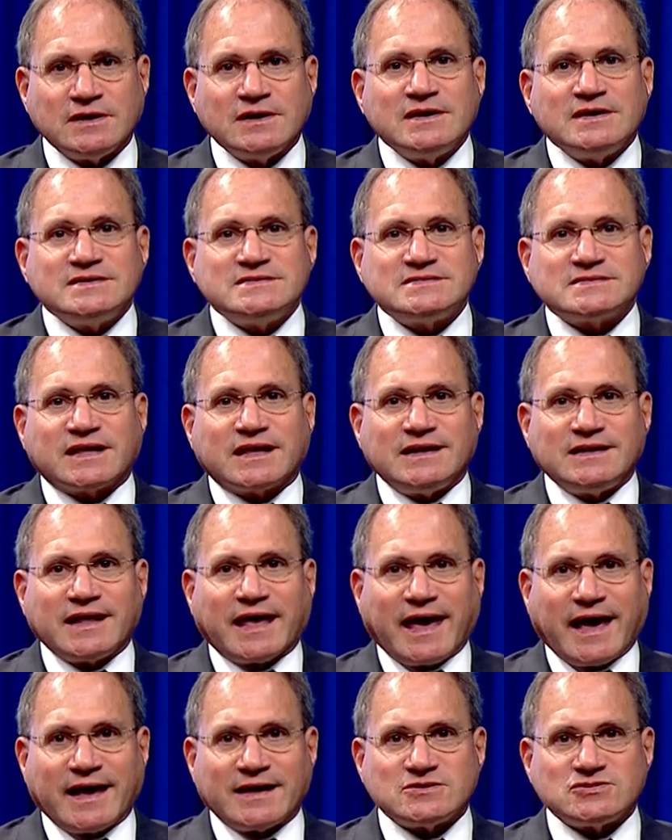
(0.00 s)
Skin
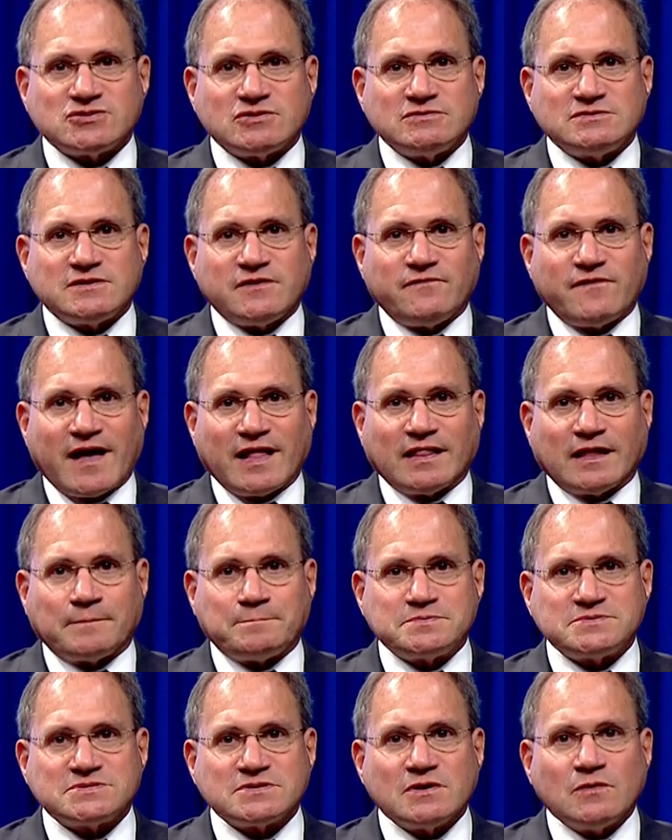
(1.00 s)
cancer
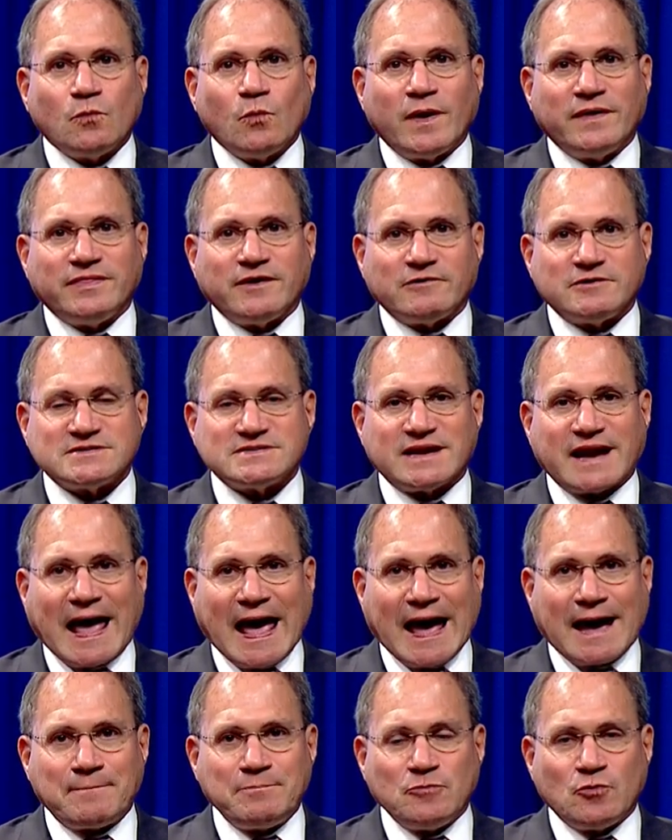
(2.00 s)
develops when there is an
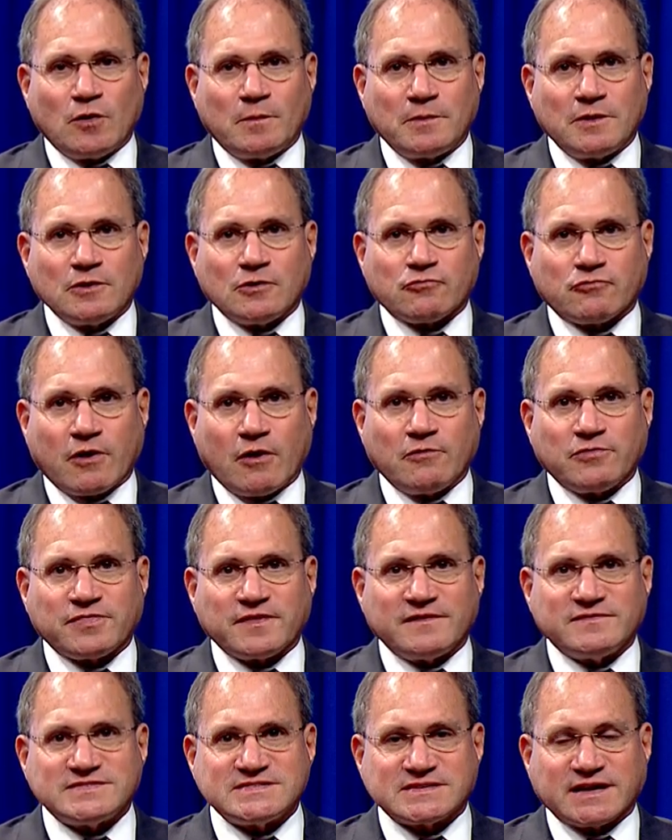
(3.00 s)
abnormal growth
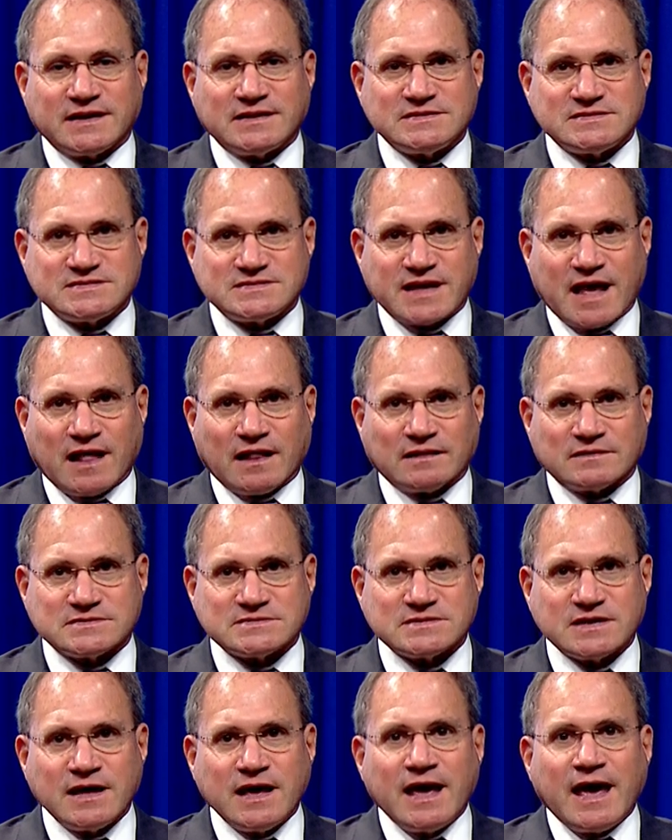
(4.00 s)
of skin cells,
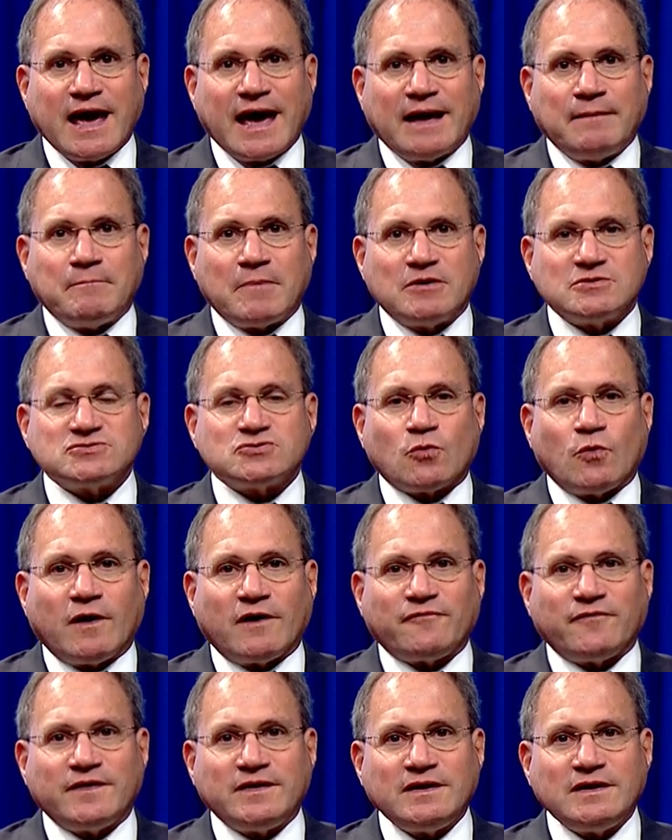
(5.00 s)
and most
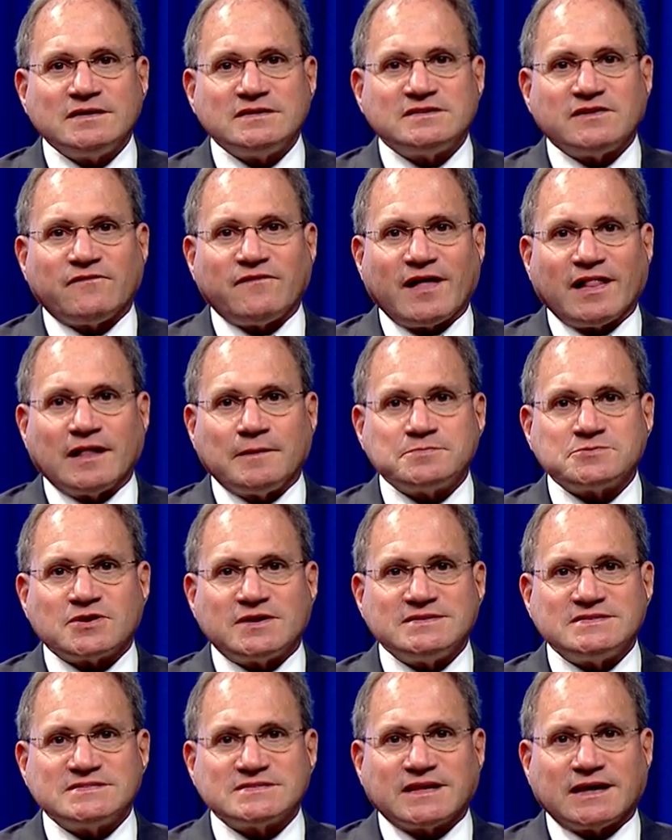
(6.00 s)
often develops on
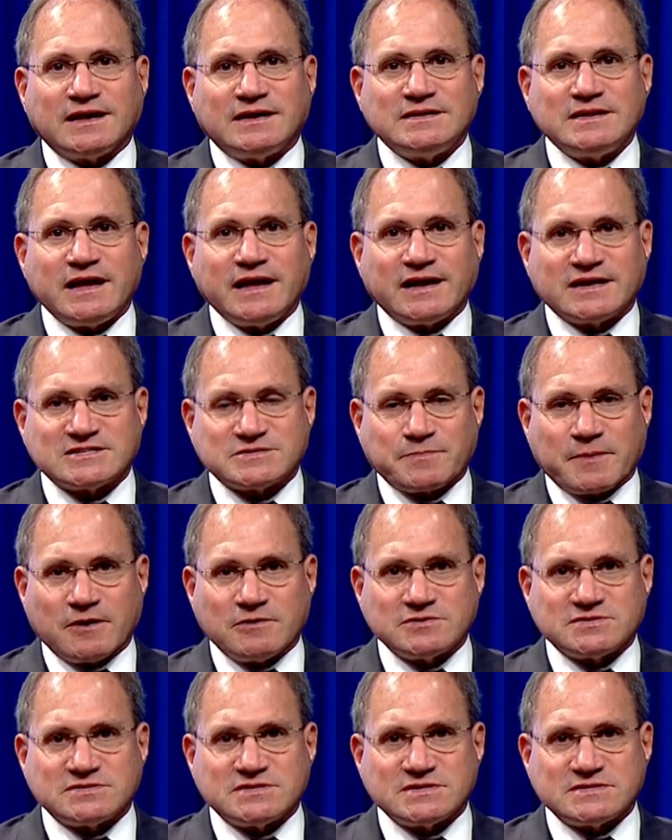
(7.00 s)
skin
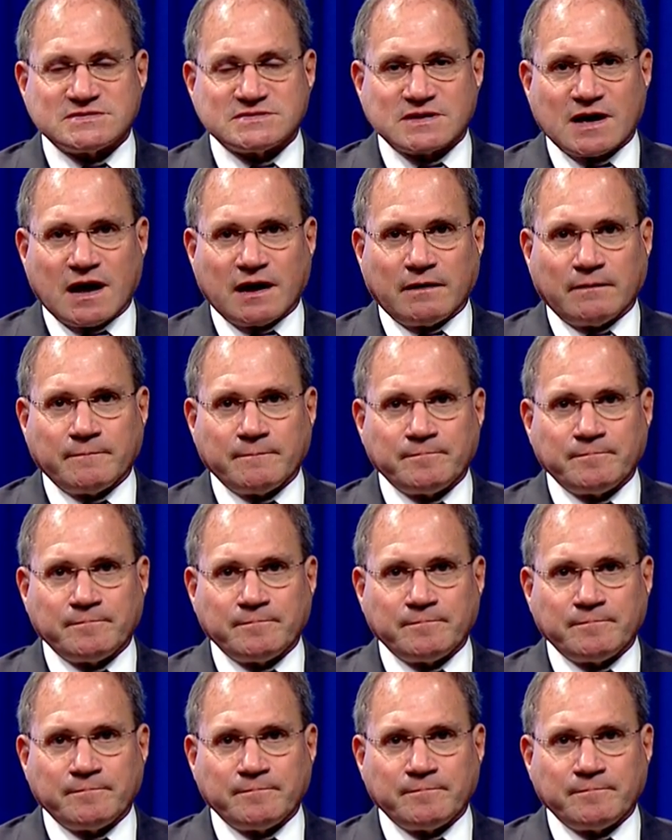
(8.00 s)
exposed to sun.